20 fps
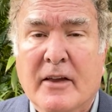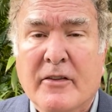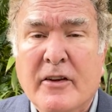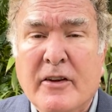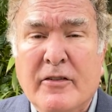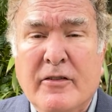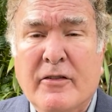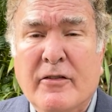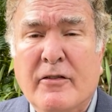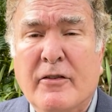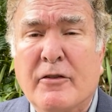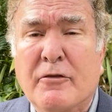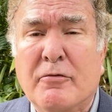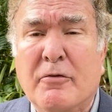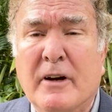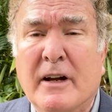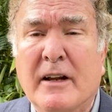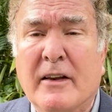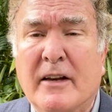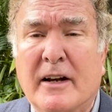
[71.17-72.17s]
This is the
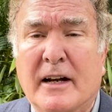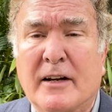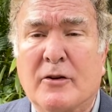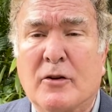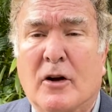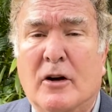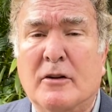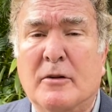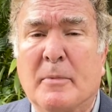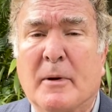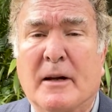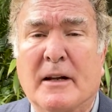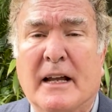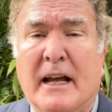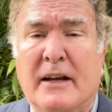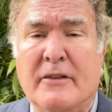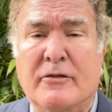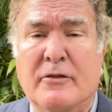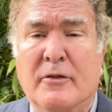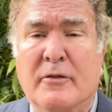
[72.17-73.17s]
trend that I talked about
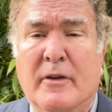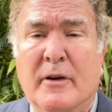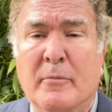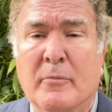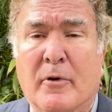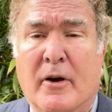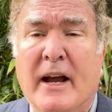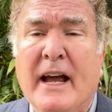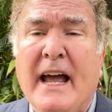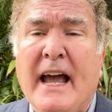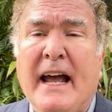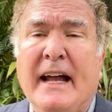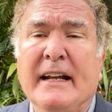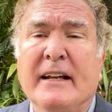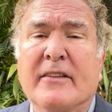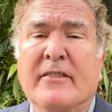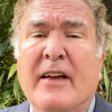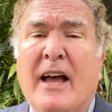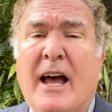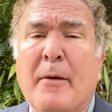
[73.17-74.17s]
last November, and
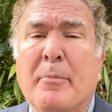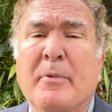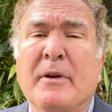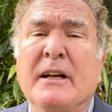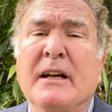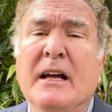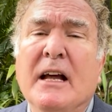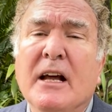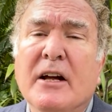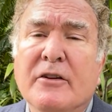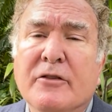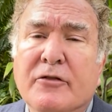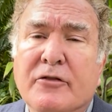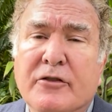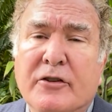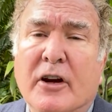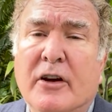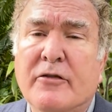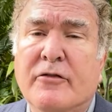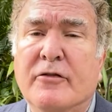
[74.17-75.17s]
it's happening
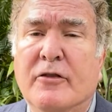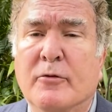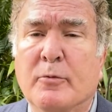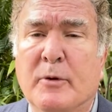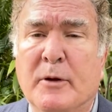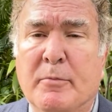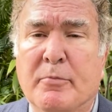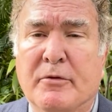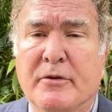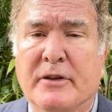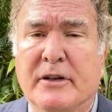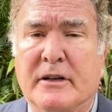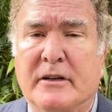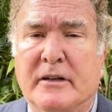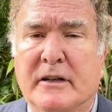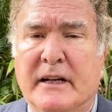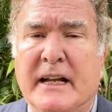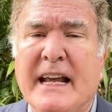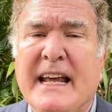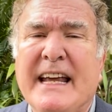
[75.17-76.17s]
just as we
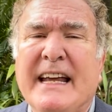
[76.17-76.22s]
predicted.